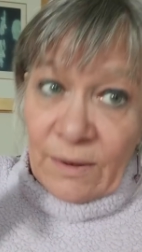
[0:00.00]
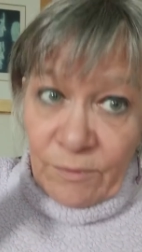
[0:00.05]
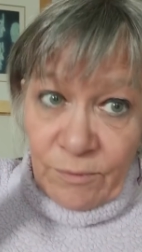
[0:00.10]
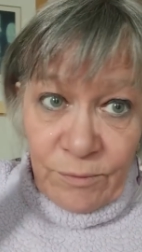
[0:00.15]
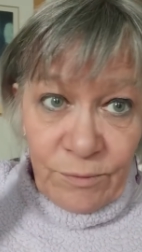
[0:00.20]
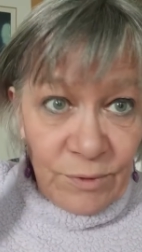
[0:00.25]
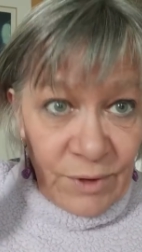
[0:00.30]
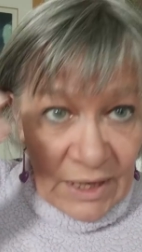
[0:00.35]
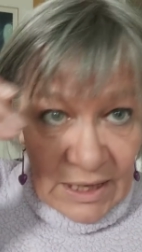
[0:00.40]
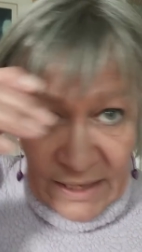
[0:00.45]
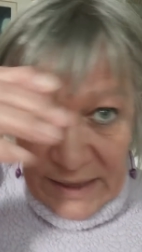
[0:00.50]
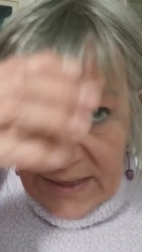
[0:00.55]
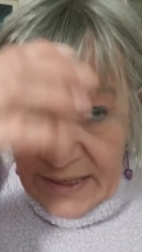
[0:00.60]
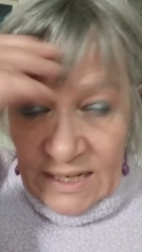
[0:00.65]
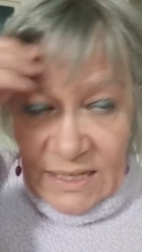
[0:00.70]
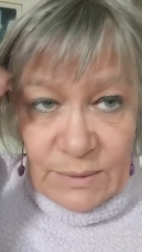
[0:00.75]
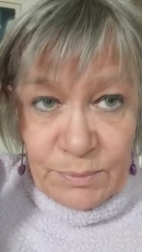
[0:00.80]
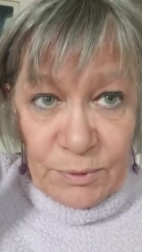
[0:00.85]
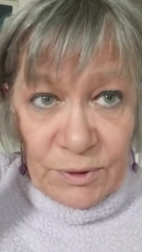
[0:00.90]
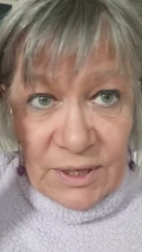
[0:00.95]
Really
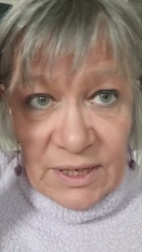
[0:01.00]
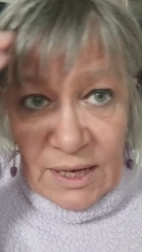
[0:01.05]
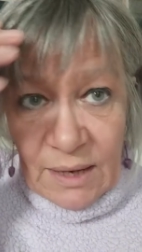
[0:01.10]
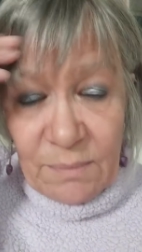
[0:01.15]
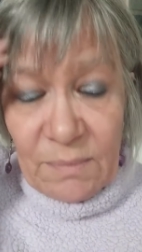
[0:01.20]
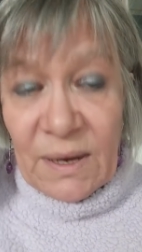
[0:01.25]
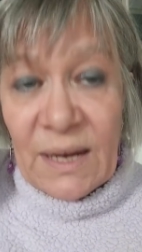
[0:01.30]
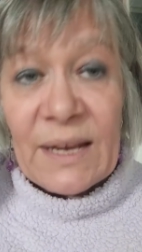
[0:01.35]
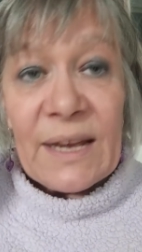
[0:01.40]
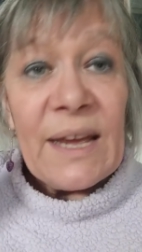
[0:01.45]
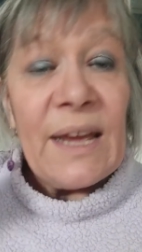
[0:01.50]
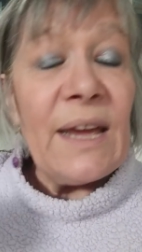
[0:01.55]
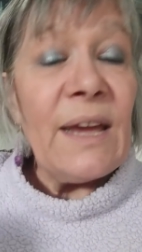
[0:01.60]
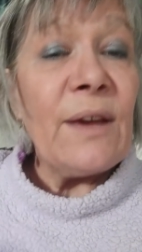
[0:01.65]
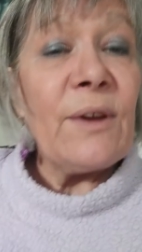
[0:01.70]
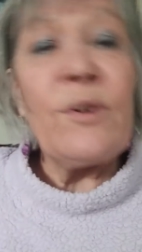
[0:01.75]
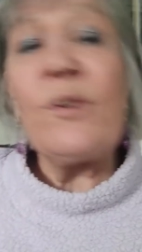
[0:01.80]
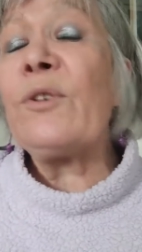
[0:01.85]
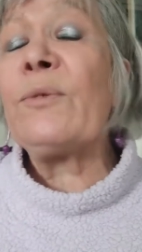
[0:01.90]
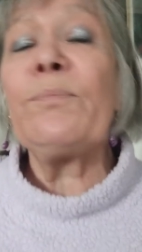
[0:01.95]
desperate to get my
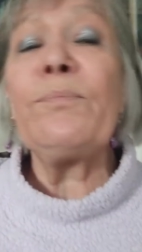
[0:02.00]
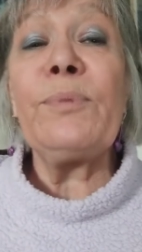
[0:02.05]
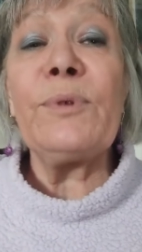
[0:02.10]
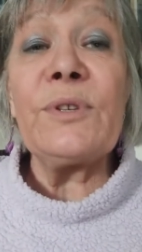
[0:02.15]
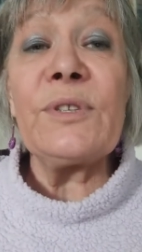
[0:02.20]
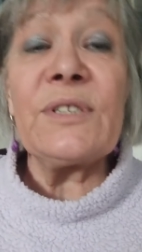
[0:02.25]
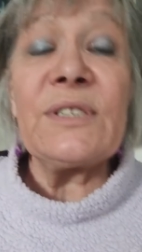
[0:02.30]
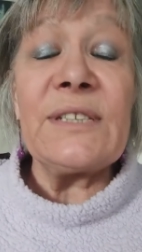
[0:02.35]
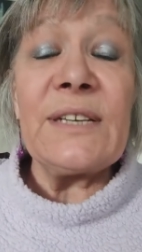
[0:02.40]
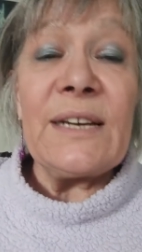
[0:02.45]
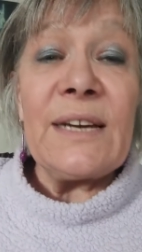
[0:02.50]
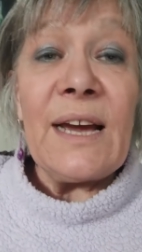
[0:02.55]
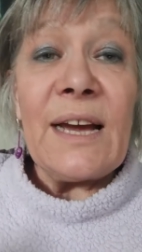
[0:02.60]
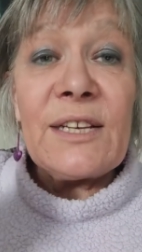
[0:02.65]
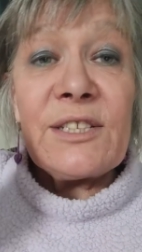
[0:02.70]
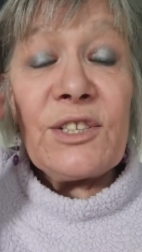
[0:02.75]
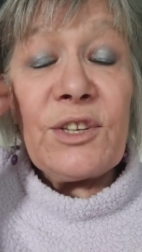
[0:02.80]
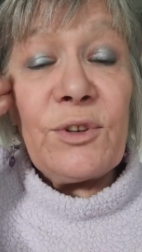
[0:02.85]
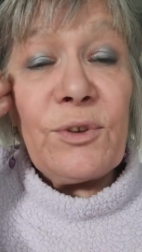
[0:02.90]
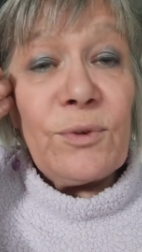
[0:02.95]
hair cut, but
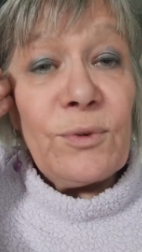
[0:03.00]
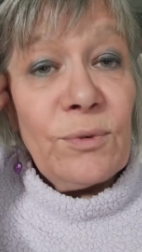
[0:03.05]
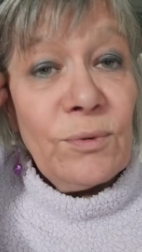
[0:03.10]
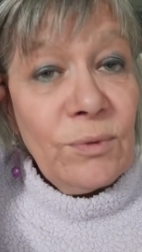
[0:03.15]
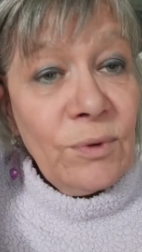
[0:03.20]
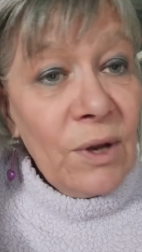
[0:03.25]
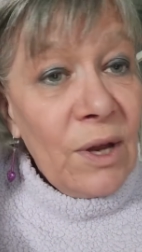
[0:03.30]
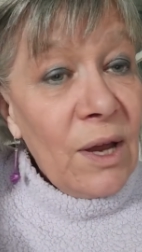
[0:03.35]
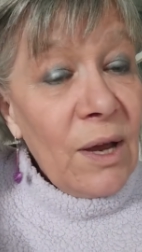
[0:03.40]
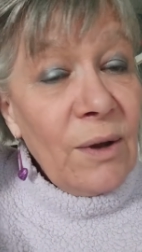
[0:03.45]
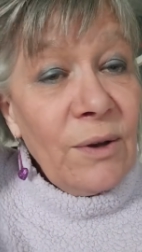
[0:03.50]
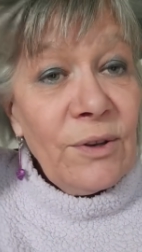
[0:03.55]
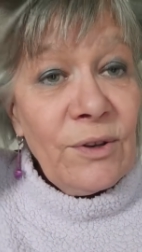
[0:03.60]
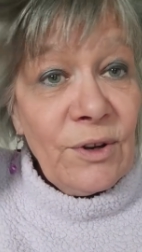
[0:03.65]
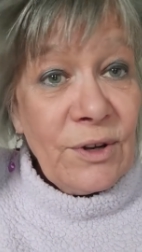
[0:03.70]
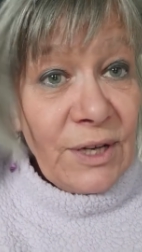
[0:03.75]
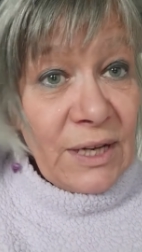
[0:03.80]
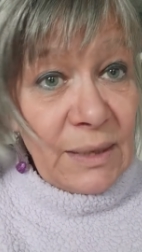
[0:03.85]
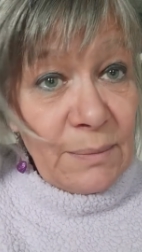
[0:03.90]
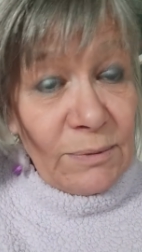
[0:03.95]
as you know,
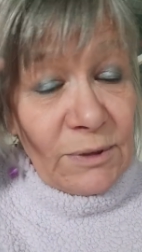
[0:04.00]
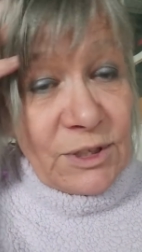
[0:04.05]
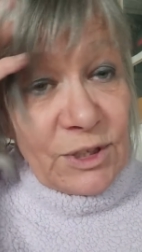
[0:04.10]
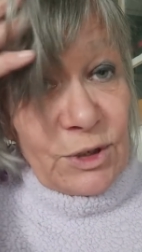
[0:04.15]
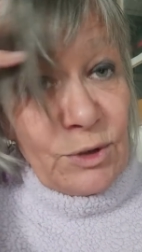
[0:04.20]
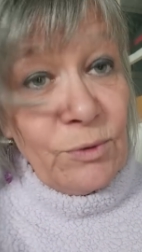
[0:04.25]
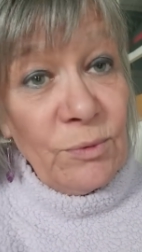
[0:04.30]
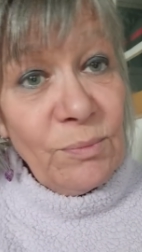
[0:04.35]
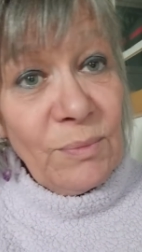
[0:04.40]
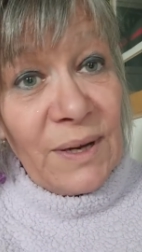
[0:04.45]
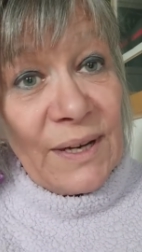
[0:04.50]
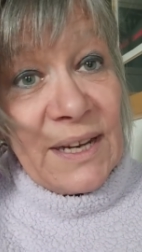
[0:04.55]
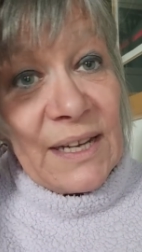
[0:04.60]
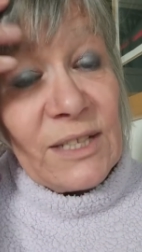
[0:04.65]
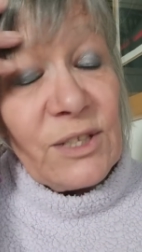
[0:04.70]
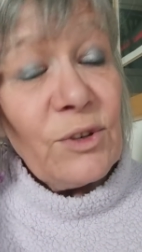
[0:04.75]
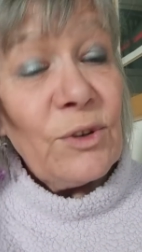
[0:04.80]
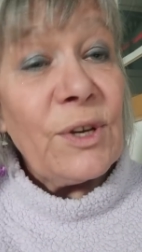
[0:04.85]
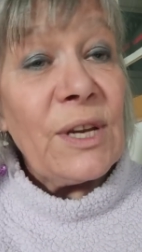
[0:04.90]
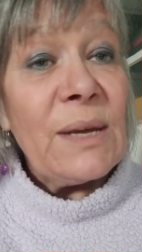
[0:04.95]
not able to. My
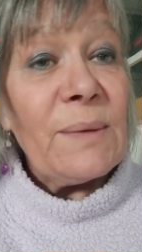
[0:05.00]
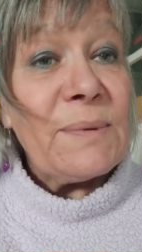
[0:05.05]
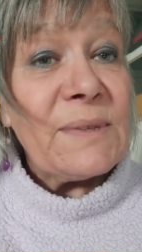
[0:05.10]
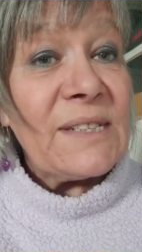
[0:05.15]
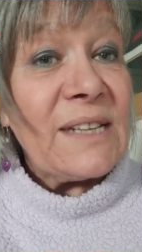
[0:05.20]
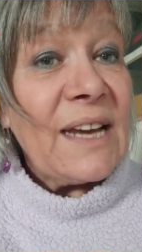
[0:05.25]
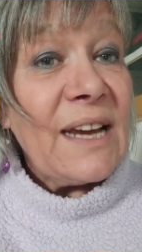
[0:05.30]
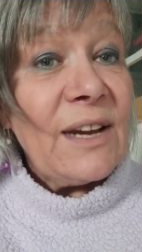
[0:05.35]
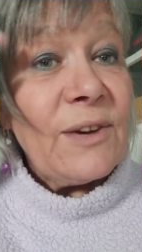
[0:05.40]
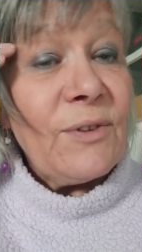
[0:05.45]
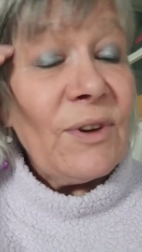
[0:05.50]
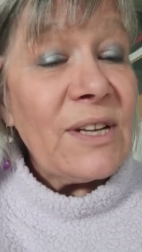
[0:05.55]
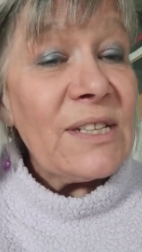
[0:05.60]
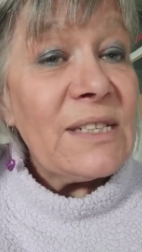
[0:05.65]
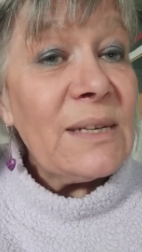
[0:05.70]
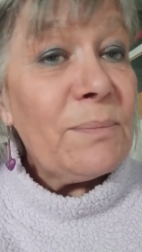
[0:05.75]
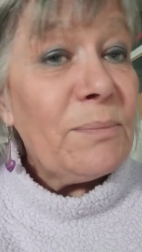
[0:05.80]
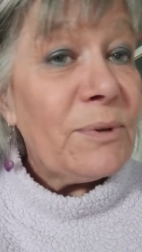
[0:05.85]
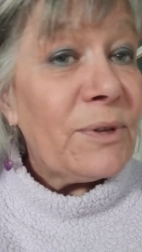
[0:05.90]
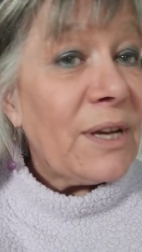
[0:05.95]
next door neighbour's a
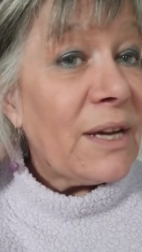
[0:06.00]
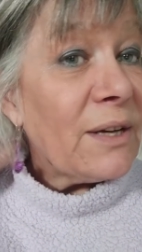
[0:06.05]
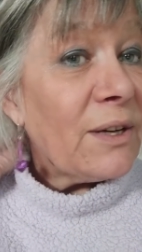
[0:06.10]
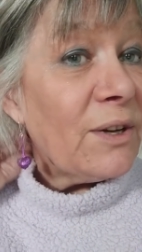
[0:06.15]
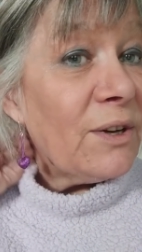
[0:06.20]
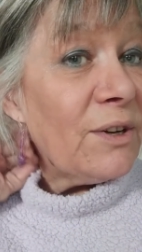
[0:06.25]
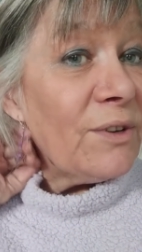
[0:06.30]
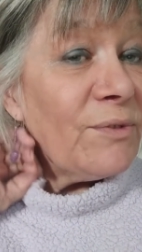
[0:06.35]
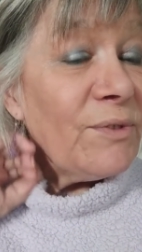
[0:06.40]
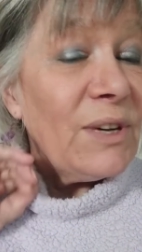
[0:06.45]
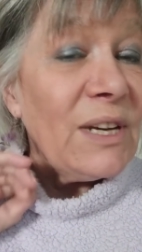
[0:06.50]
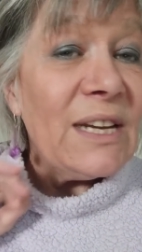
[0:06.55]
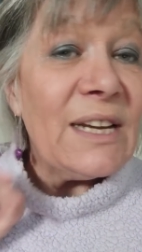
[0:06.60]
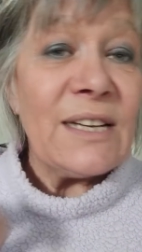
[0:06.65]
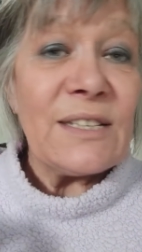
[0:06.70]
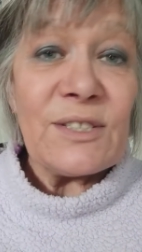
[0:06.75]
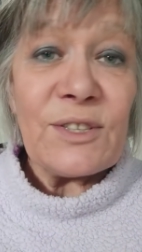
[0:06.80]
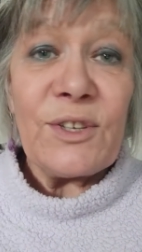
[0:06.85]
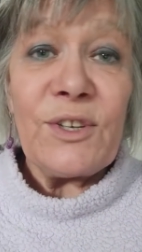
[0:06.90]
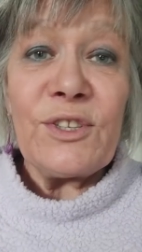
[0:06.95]
hairdresser, but I can't really
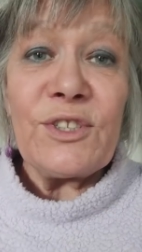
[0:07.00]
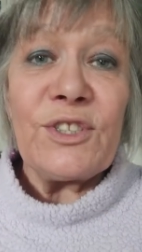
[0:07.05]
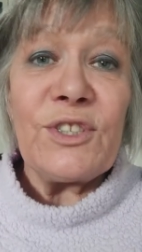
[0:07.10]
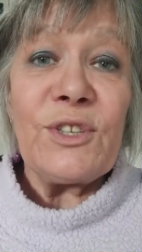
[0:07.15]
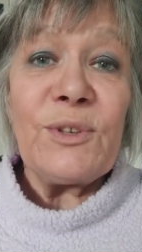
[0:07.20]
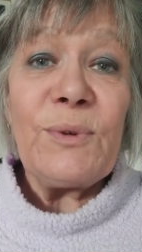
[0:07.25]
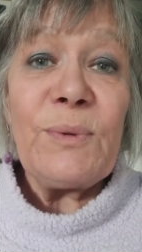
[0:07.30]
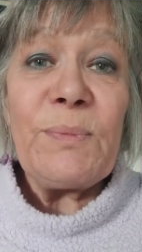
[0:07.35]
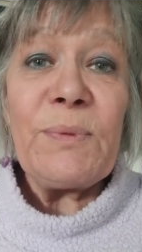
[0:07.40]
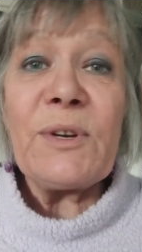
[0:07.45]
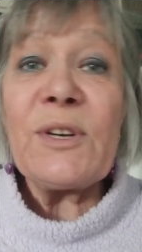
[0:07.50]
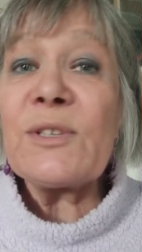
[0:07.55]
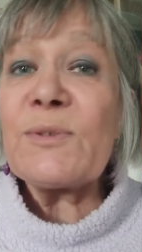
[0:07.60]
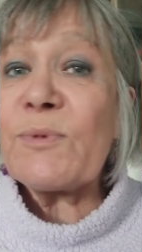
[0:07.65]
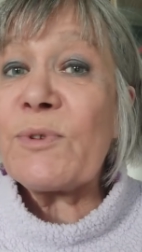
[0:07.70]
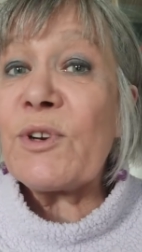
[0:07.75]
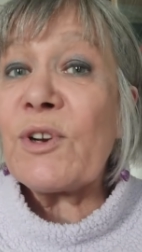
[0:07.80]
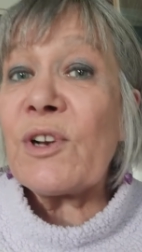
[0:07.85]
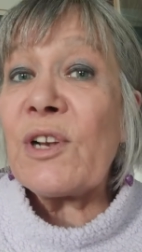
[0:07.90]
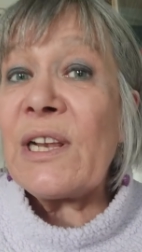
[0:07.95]
ask her to do it because
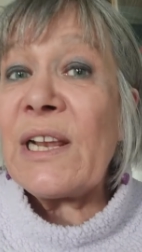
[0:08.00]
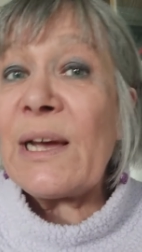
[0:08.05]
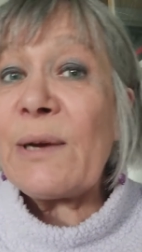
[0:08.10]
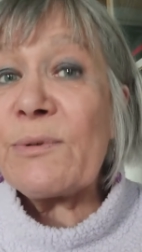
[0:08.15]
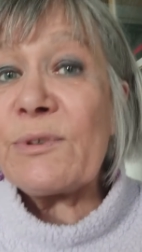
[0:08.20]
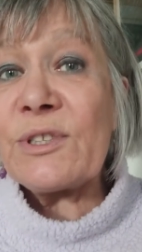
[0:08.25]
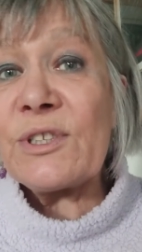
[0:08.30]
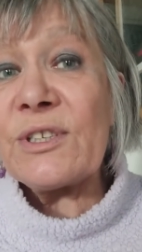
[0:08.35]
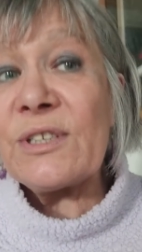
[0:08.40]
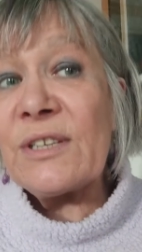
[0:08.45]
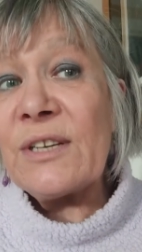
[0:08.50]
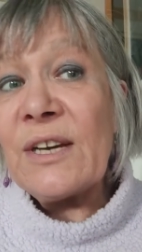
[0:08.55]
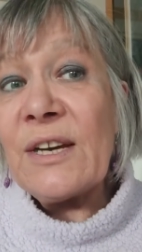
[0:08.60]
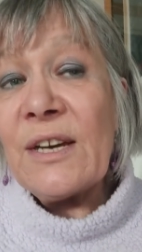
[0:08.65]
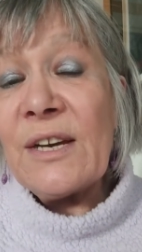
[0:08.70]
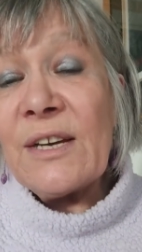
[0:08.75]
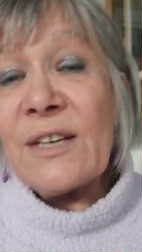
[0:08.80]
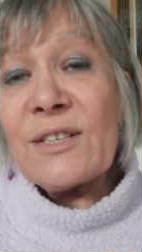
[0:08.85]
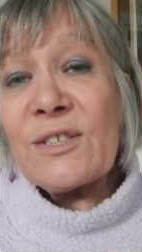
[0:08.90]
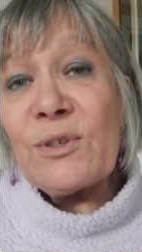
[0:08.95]
we're not allowed to
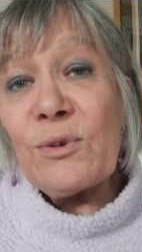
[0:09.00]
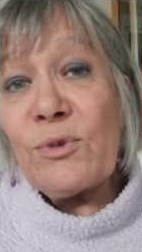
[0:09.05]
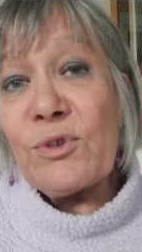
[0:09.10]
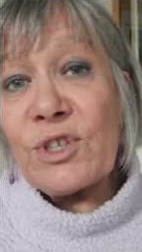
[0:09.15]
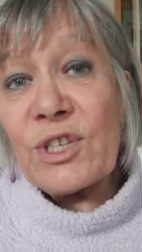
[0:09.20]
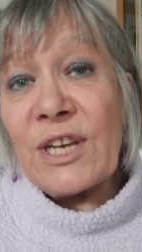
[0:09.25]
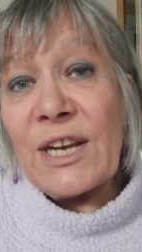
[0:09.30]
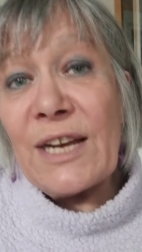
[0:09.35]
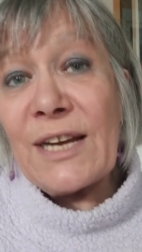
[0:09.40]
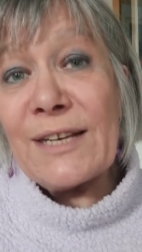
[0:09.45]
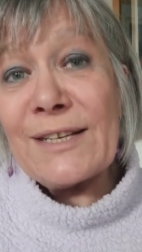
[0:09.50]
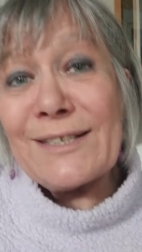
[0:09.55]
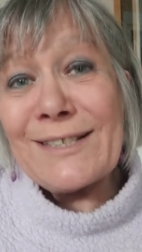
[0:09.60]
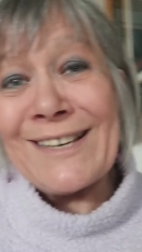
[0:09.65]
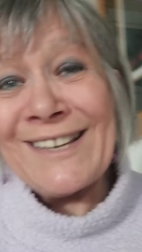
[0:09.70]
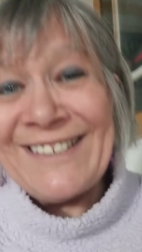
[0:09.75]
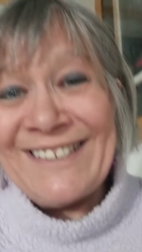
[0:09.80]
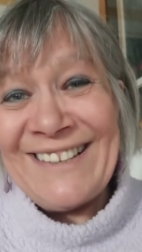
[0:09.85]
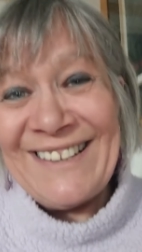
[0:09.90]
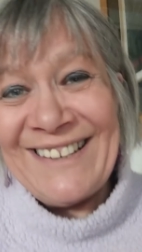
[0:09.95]
socialise.